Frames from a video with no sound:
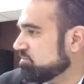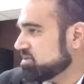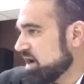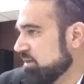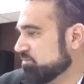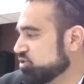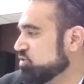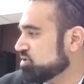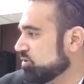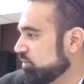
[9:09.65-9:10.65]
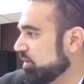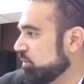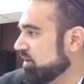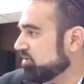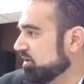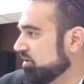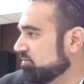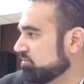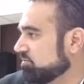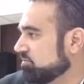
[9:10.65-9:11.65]
Some Jews are wealthy,
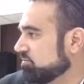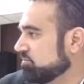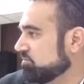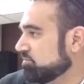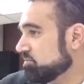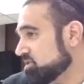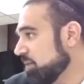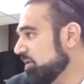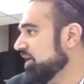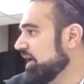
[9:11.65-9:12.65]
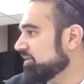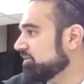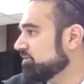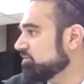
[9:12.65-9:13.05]
some are not.